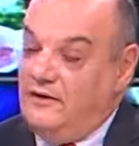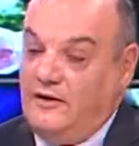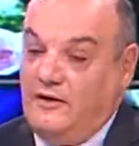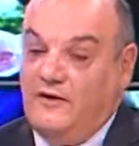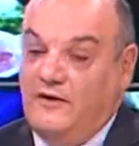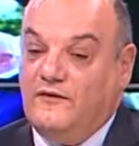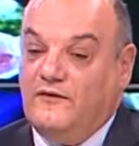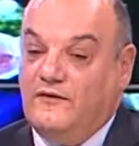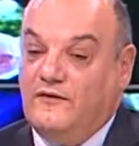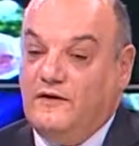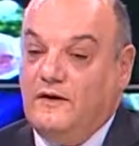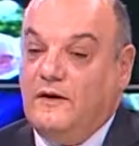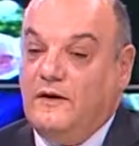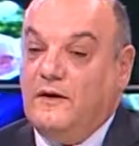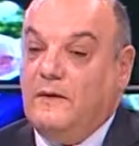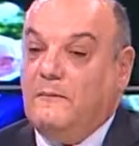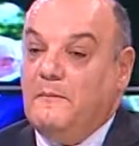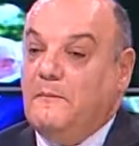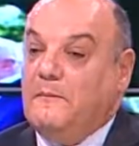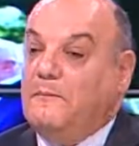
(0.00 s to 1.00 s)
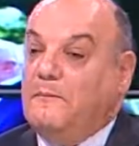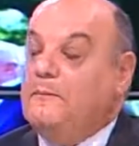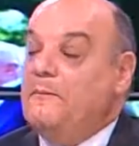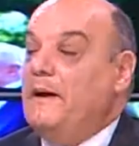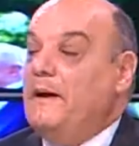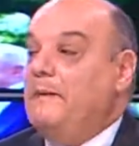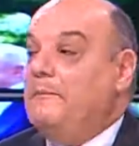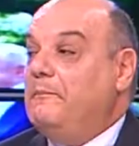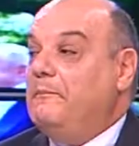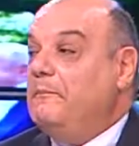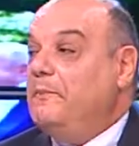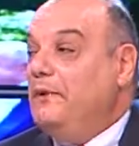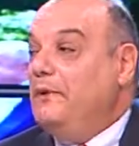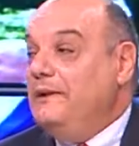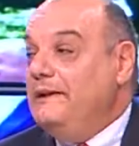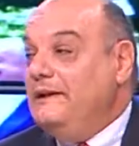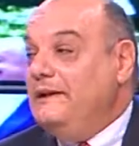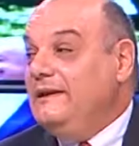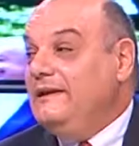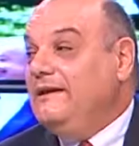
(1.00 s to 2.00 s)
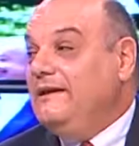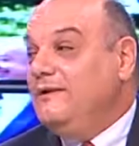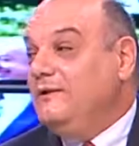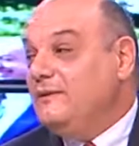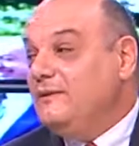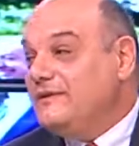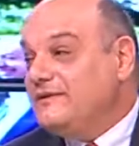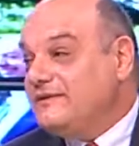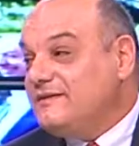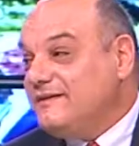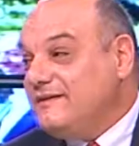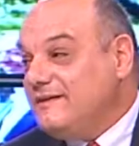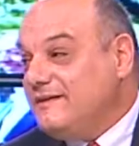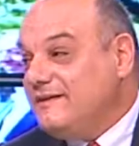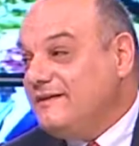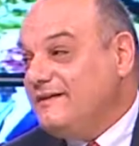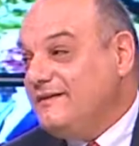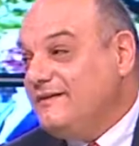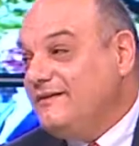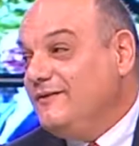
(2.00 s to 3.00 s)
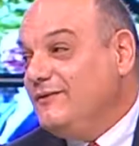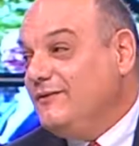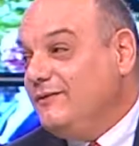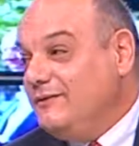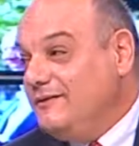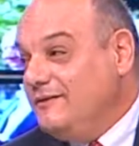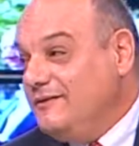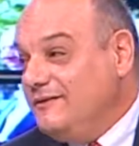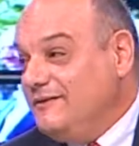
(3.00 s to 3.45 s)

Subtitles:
of a polylinguistic rule.